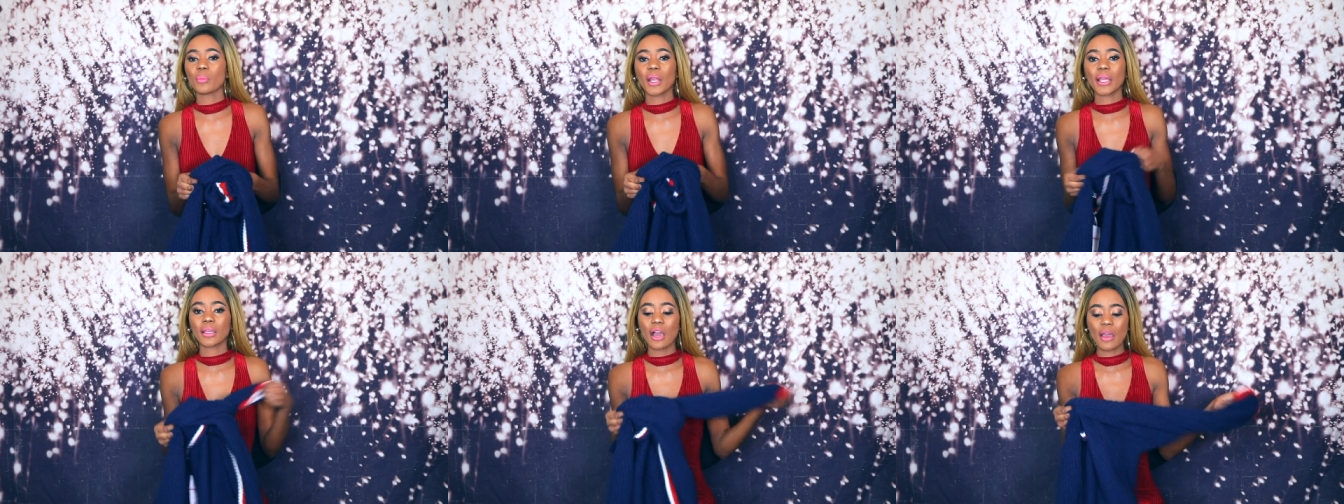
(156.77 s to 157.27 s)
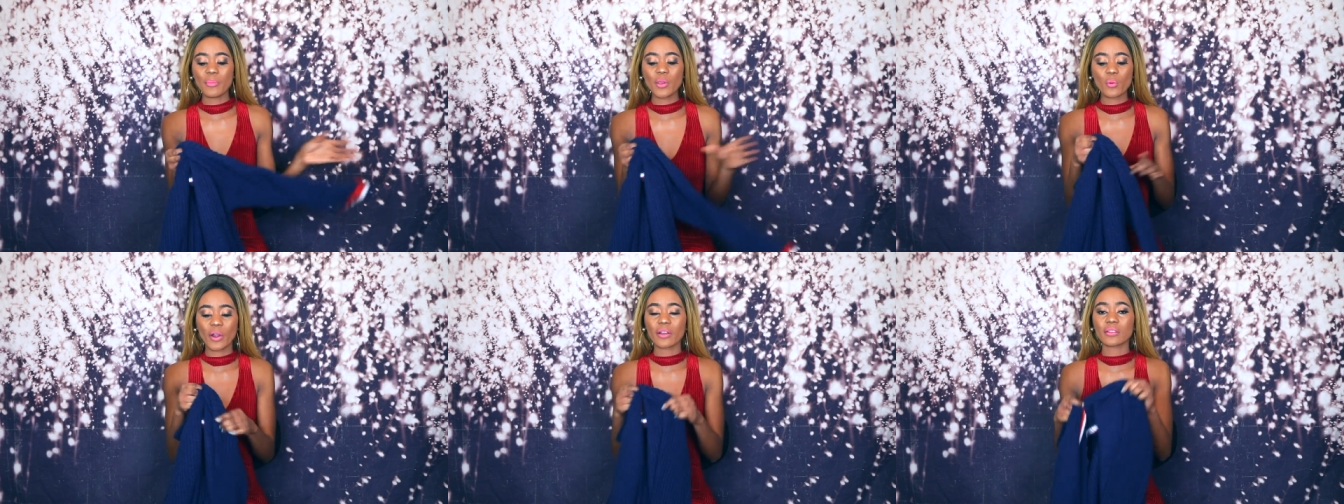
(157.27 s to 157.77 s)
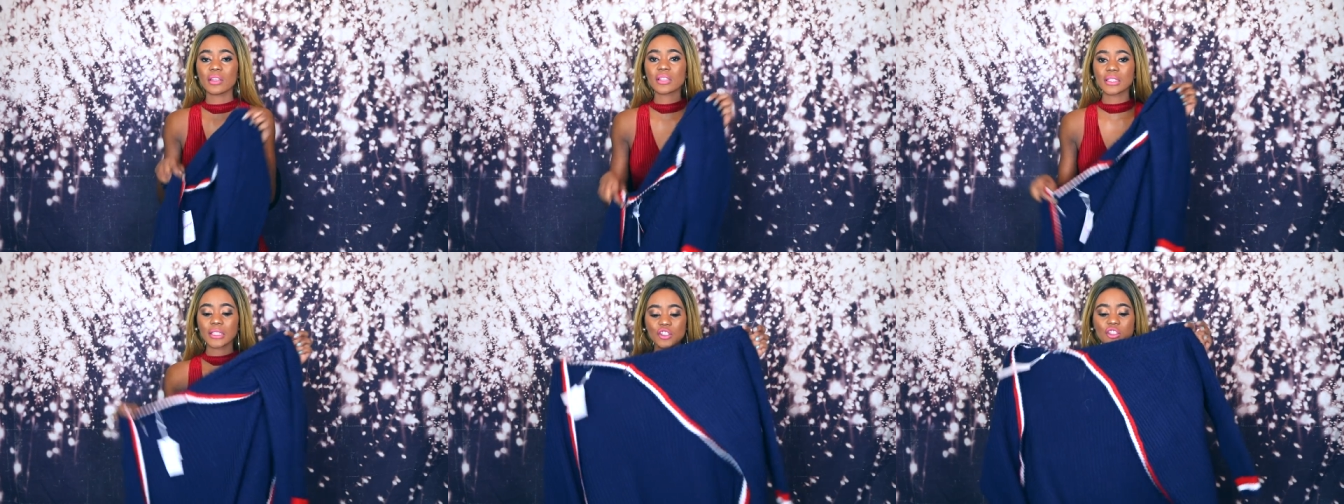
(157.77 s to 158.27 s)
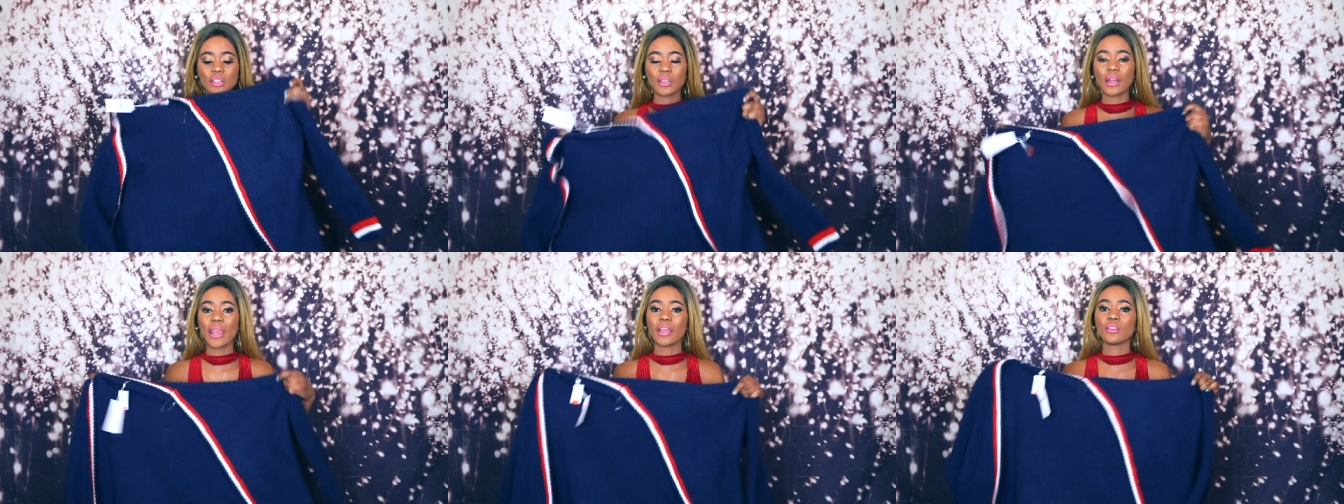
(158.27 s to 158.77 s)
Like I've been wearing this
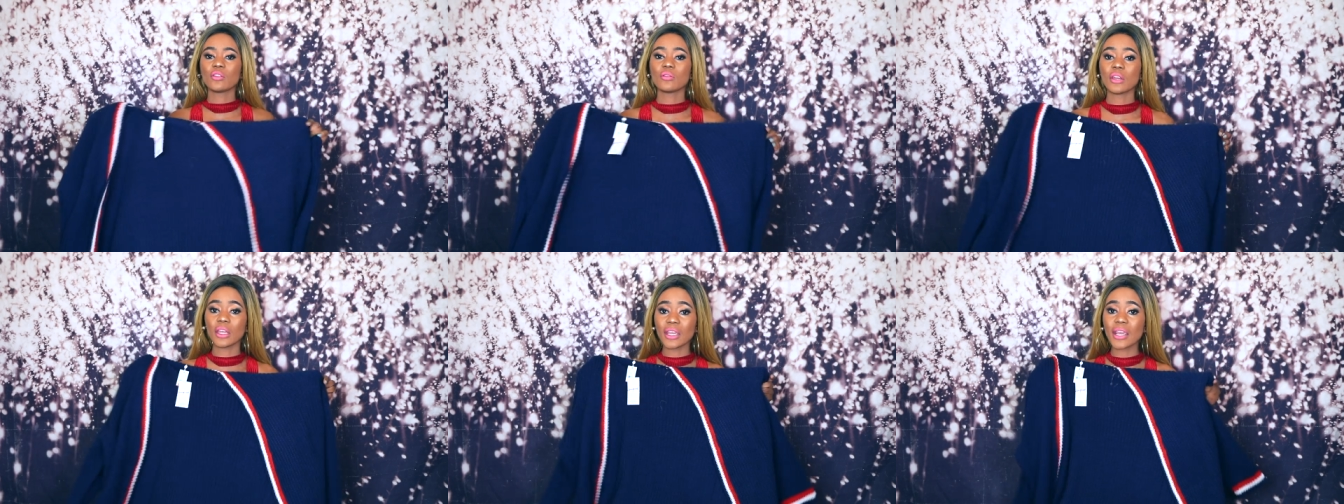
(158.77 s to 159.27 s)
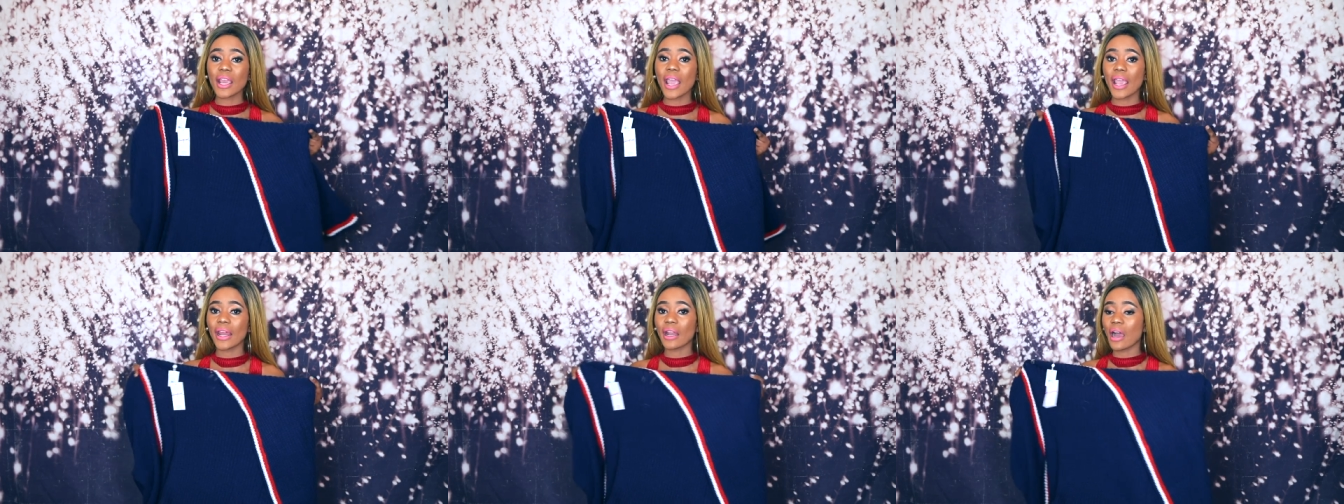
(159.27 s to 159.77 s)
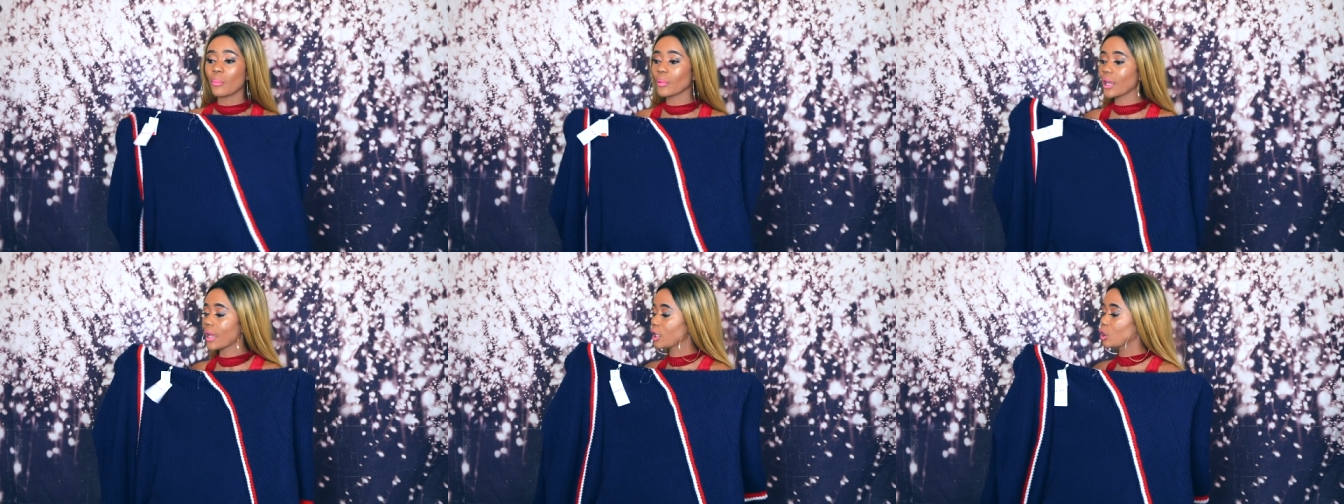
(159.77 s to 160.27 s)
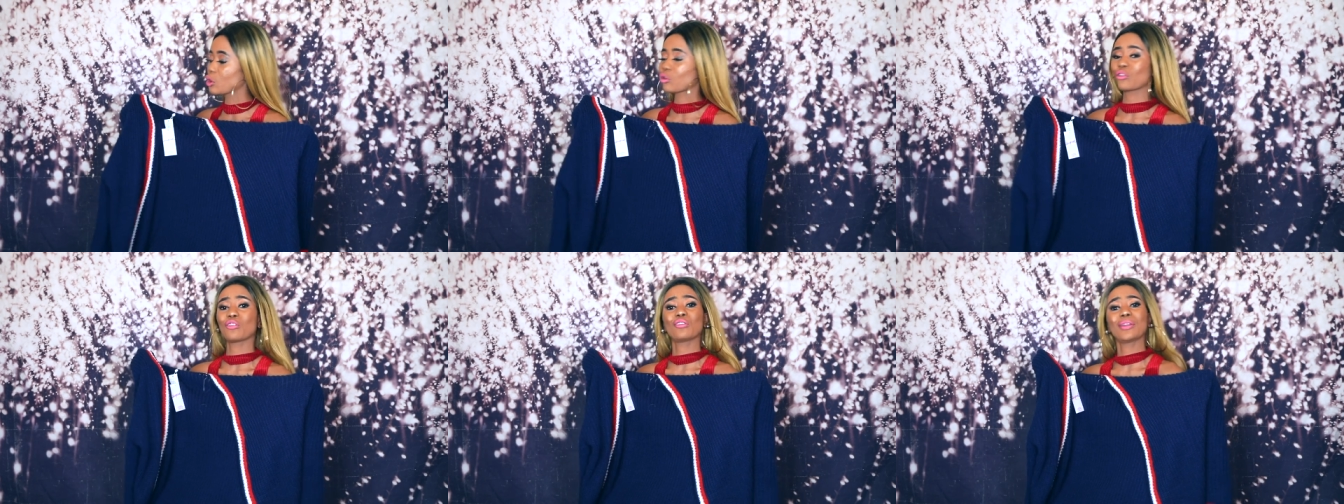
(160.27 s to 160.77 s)
legit at uni and I'm like,
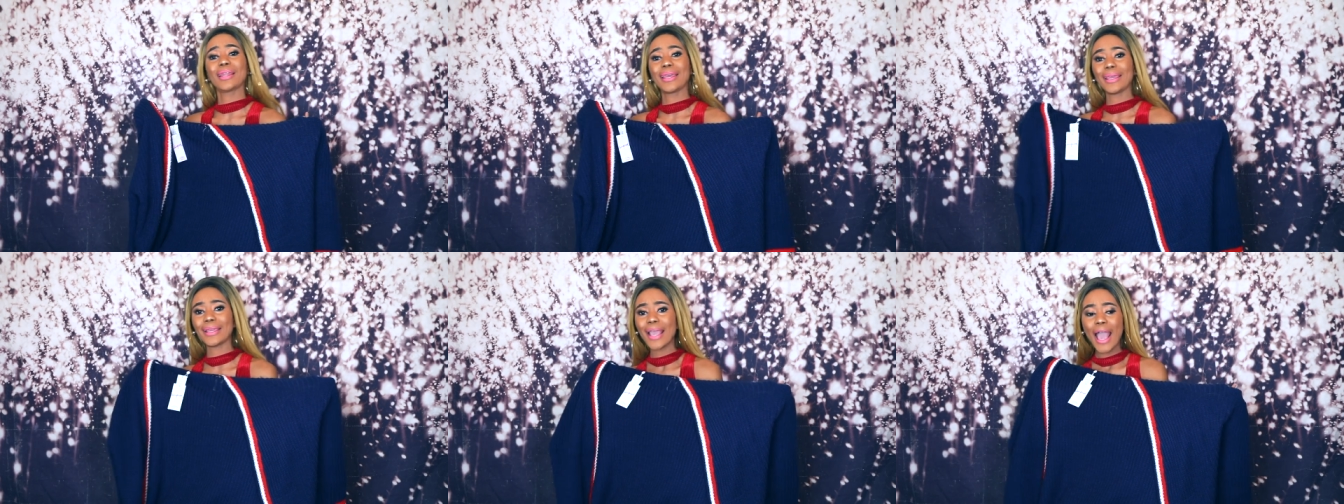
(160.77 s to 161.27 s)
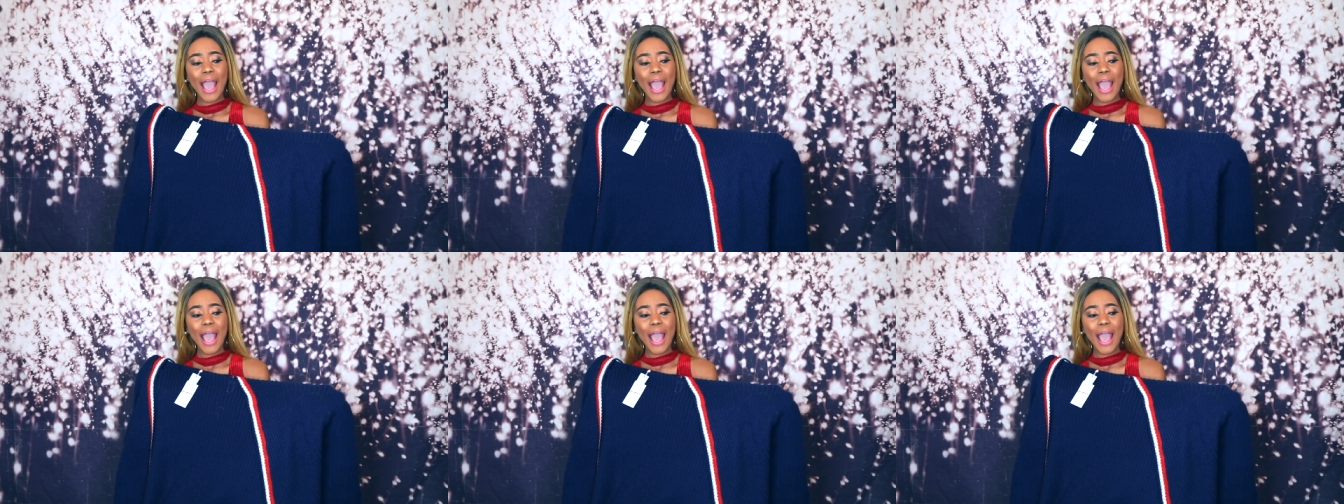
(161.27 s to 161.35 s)
girl, like,